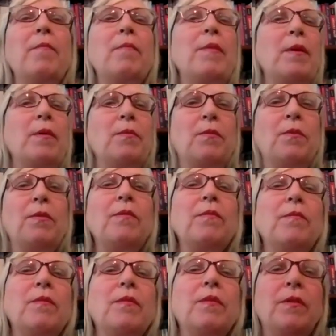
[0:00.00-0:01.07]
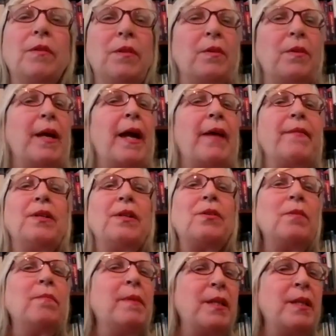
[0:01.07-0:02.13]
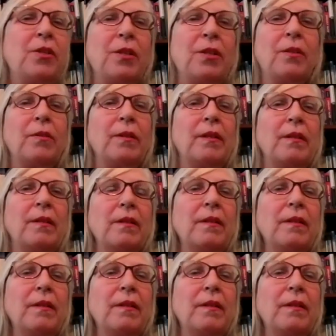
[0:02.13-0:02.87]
you know, you're having too many children.